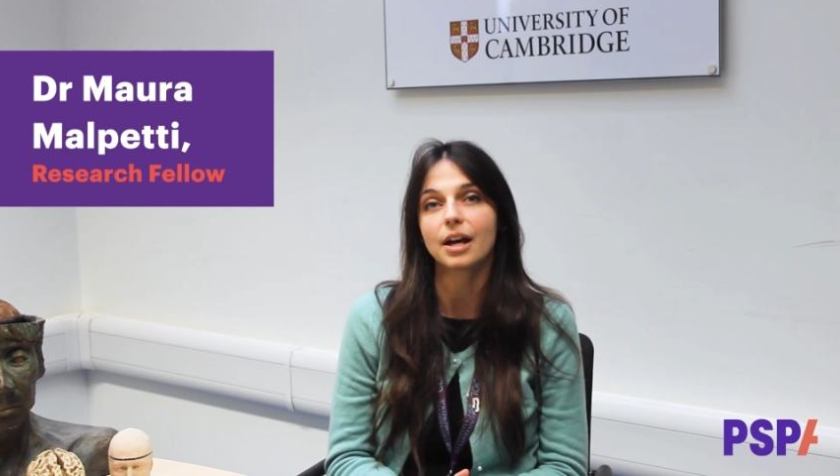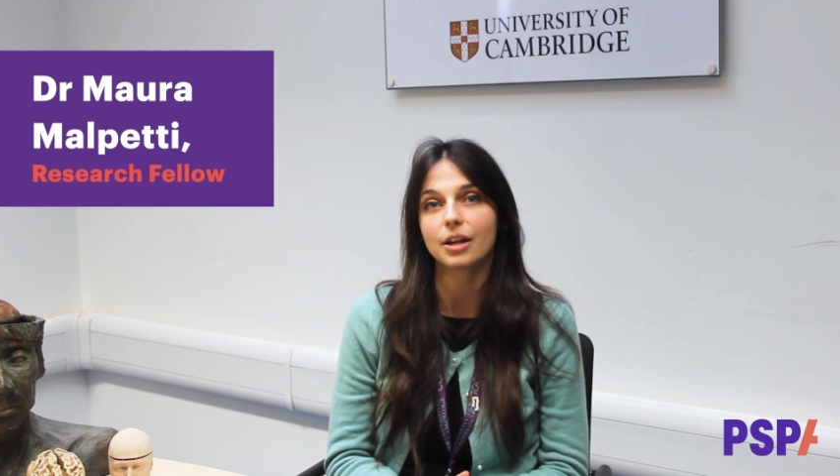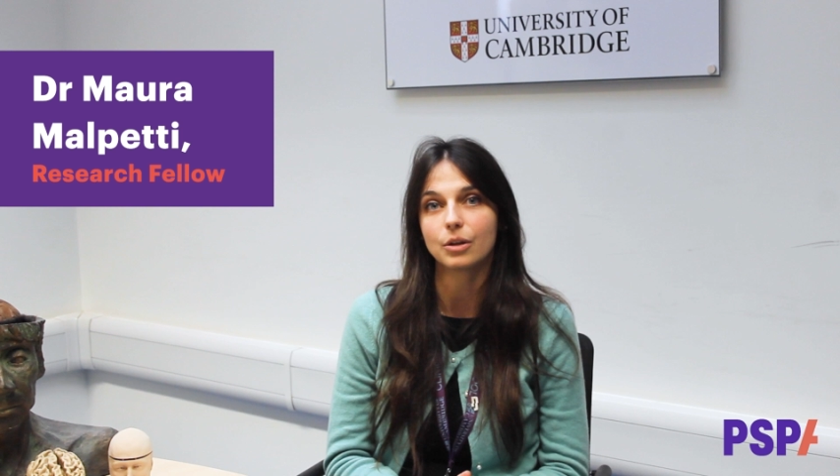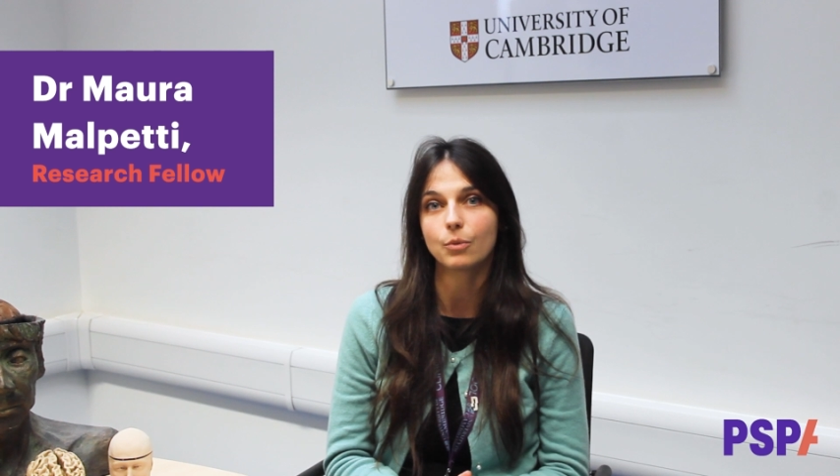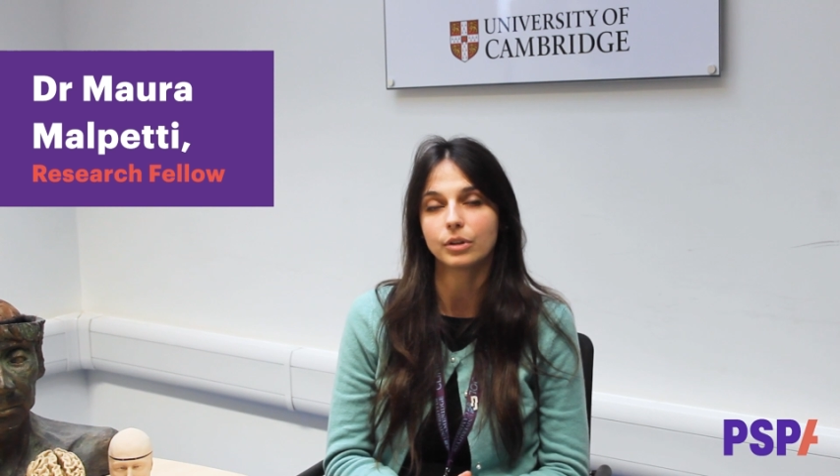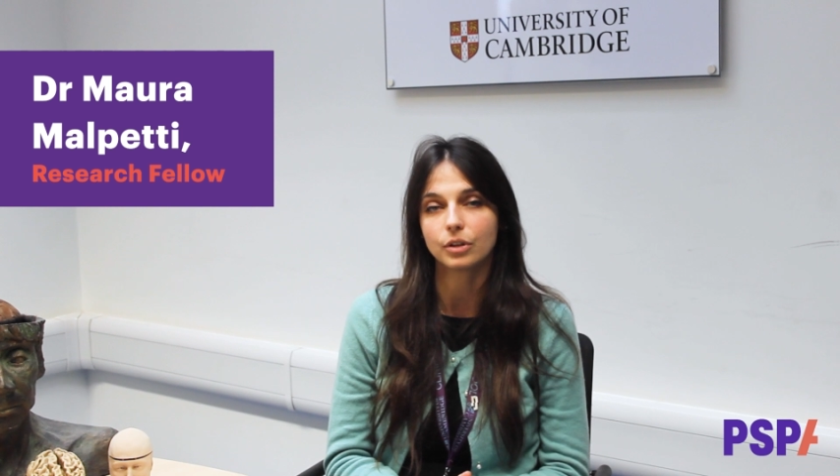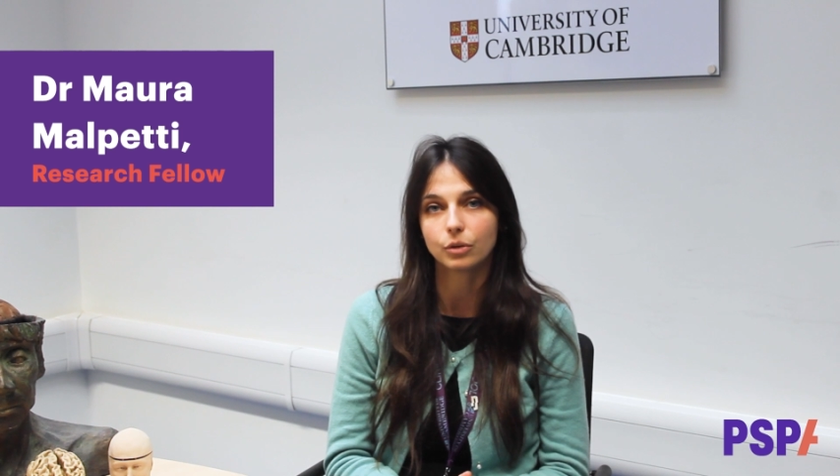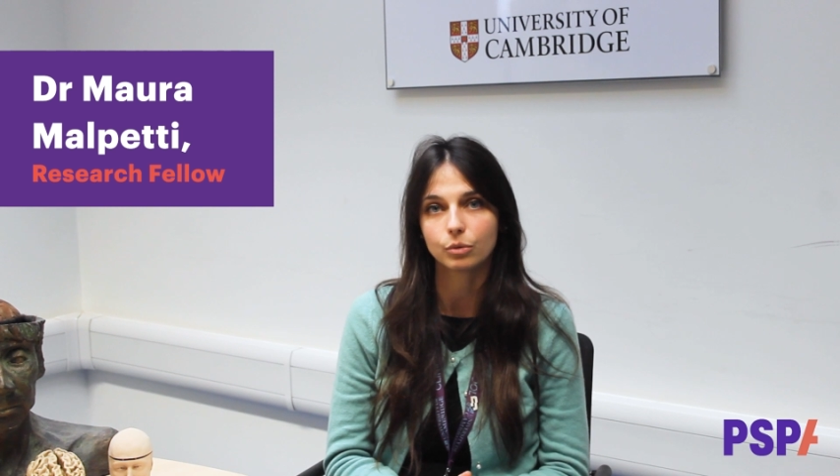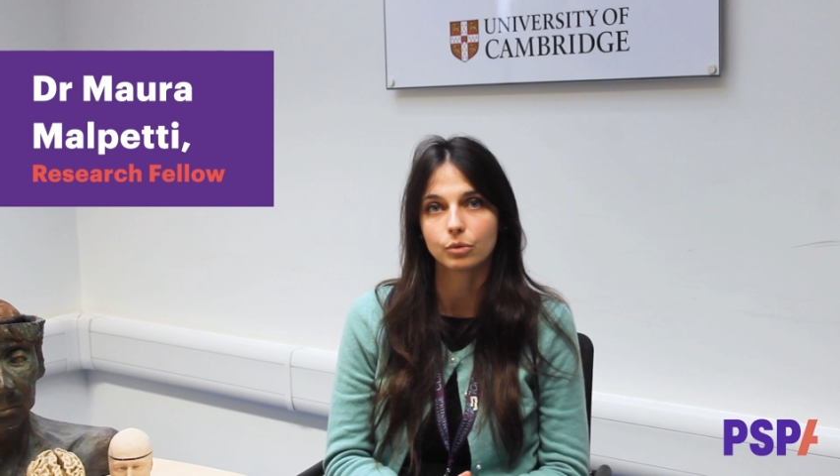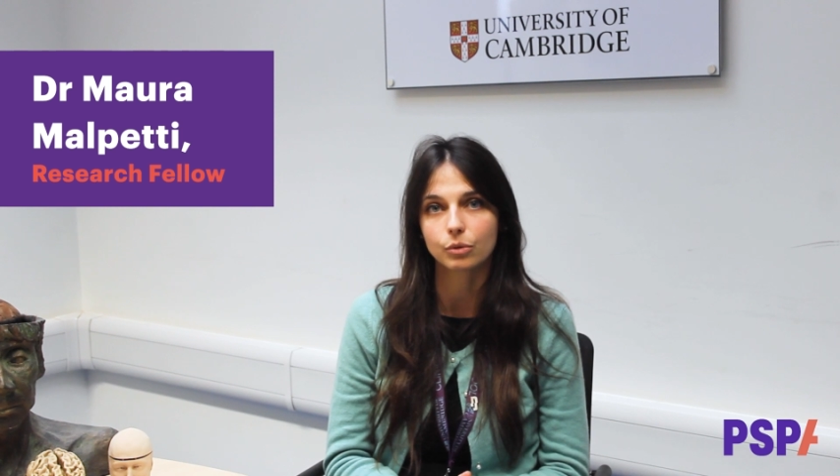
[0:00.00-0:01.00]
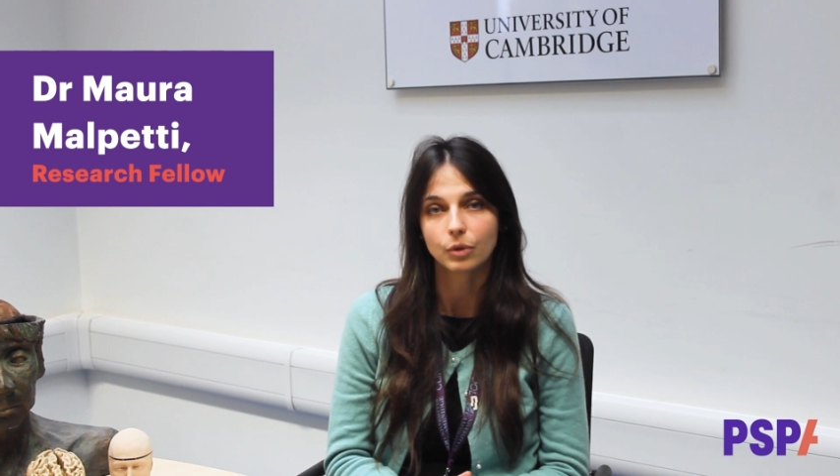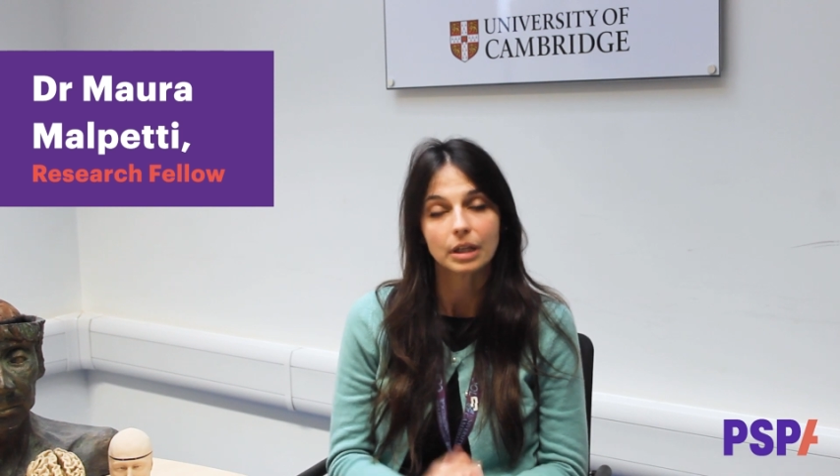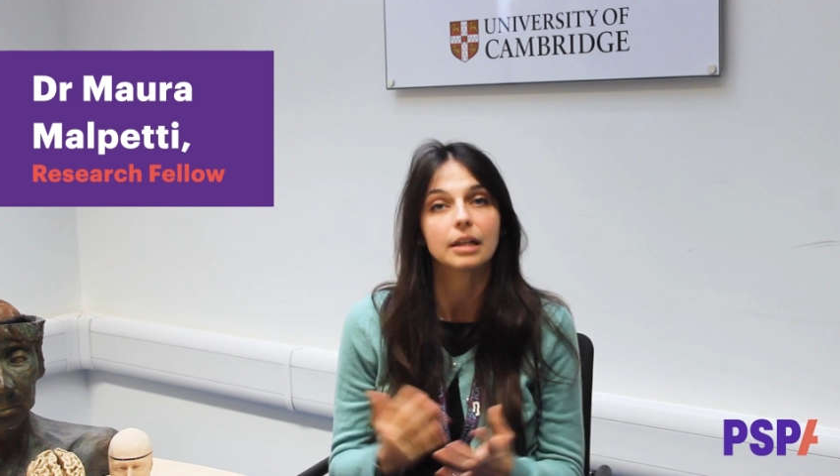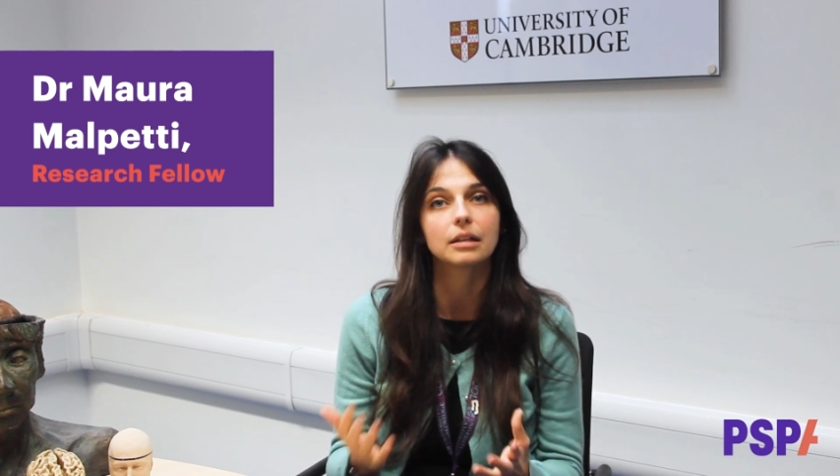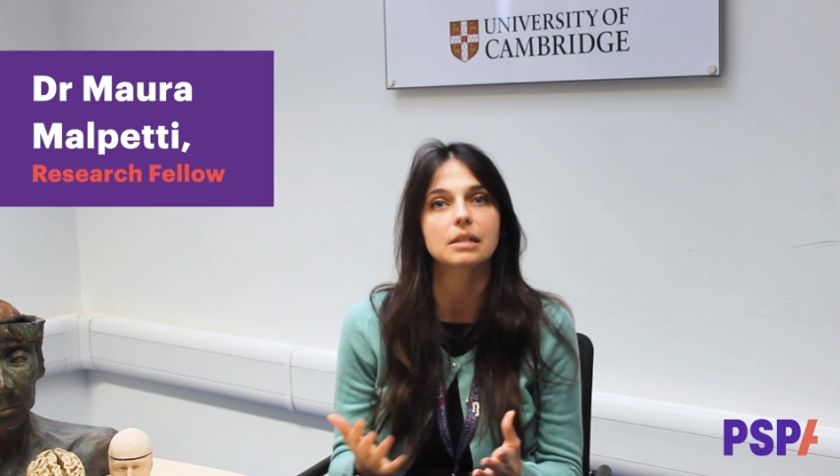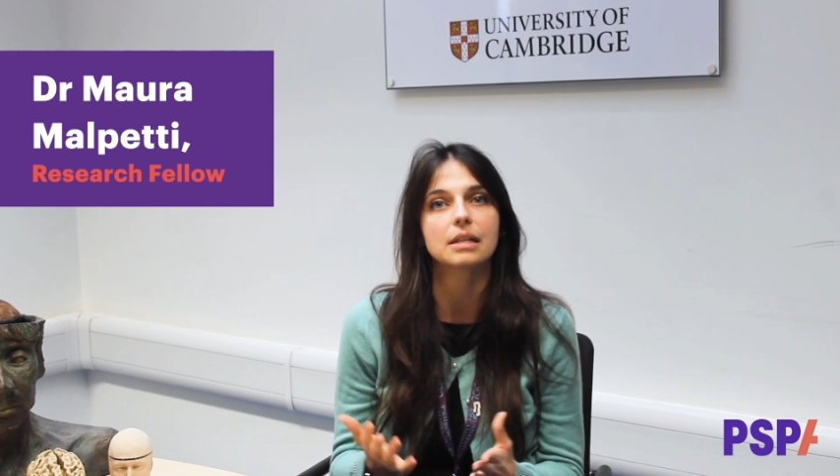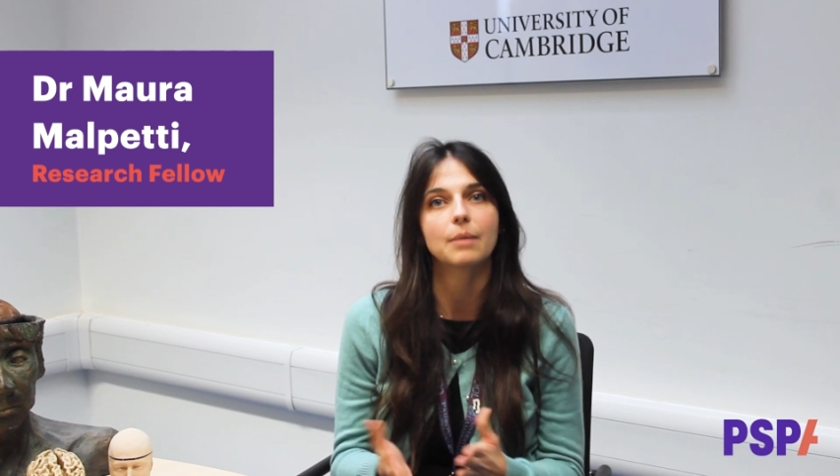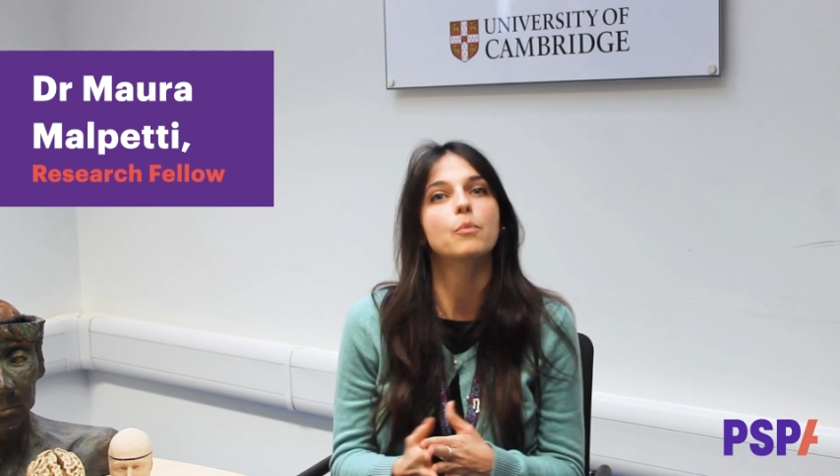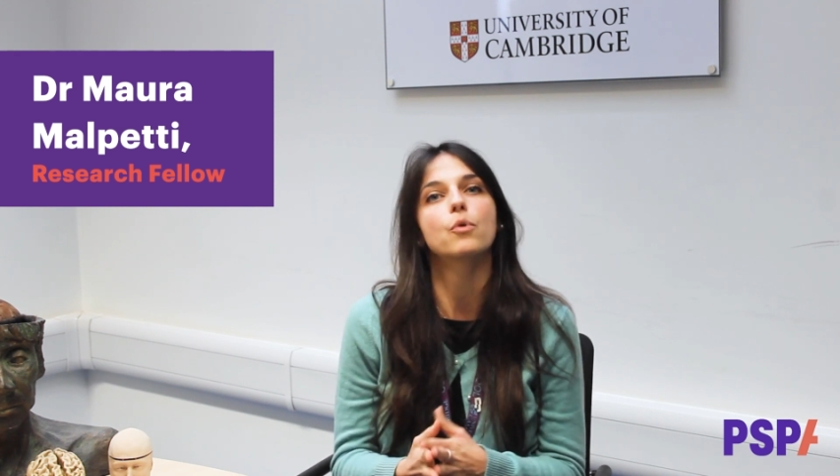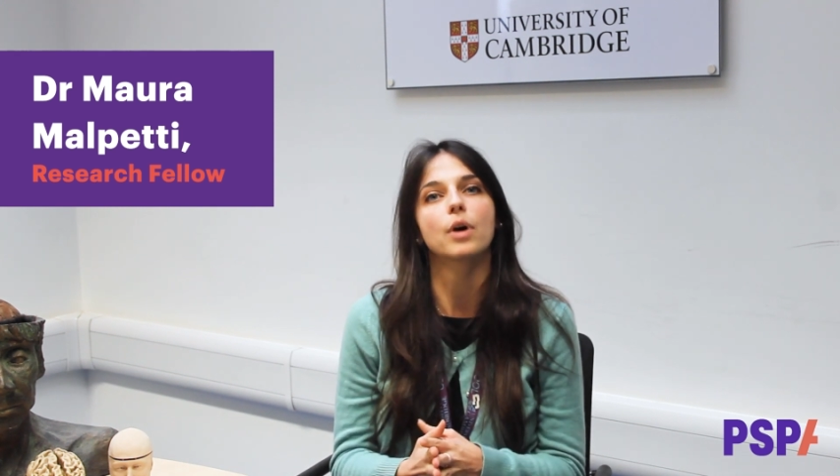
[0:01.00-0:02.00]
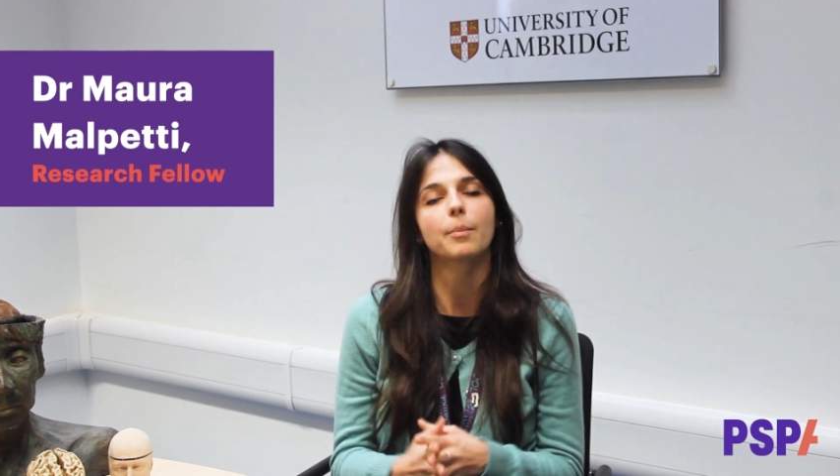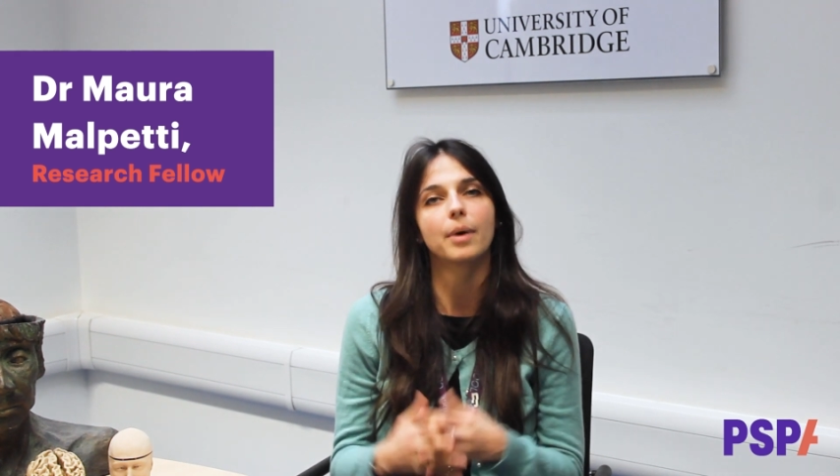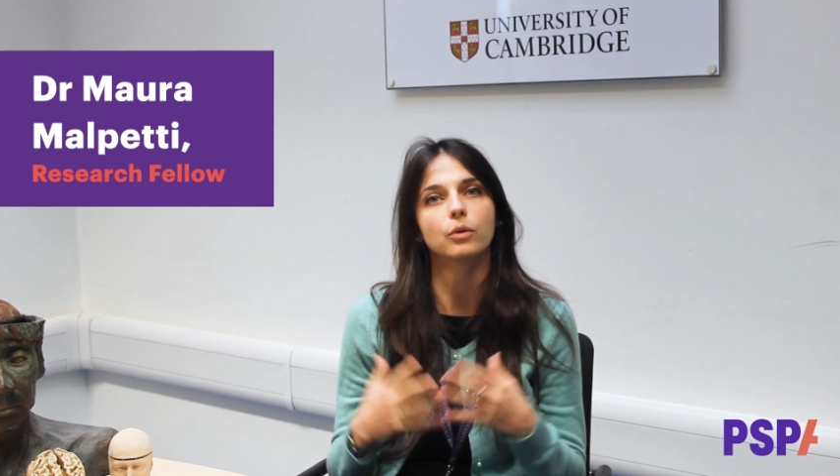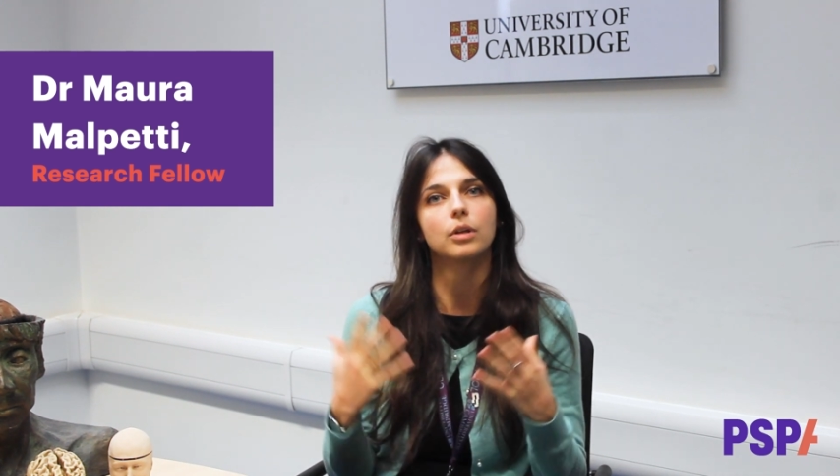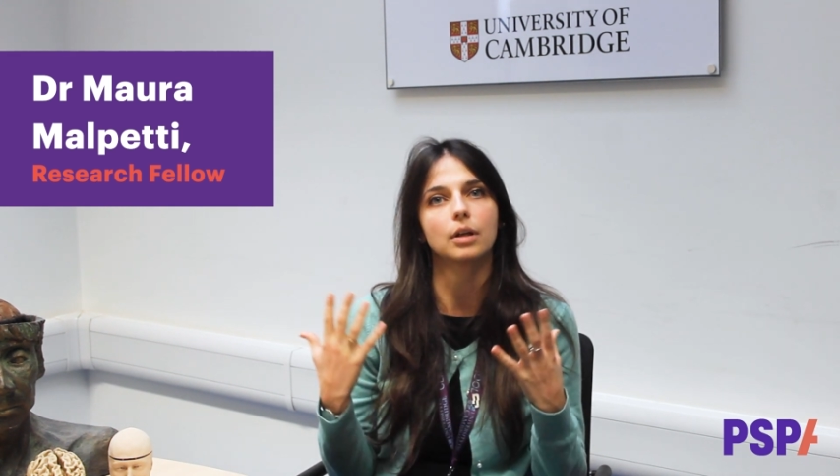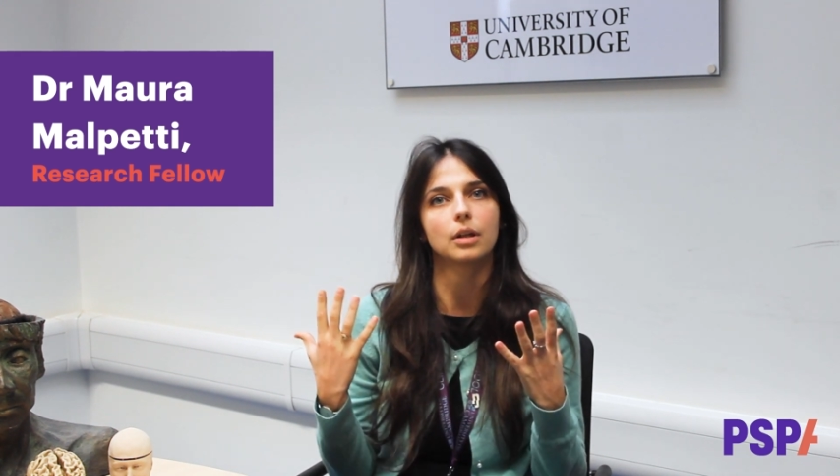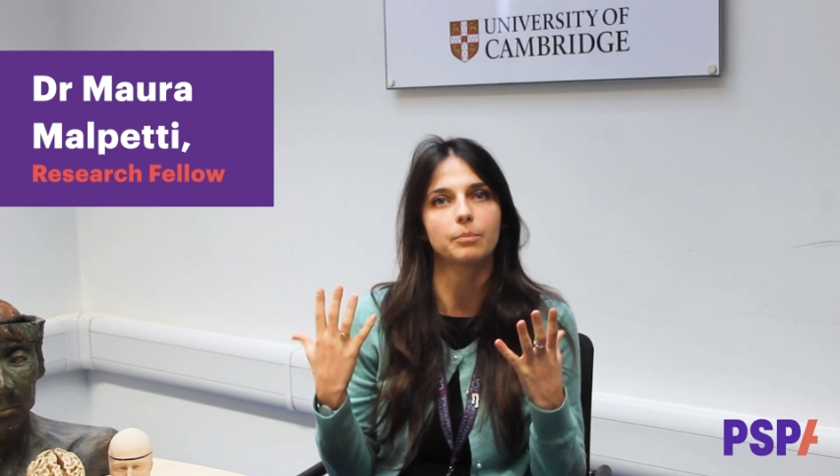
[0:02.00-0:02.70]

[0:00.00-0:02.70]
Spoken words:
I wanted to really understand more about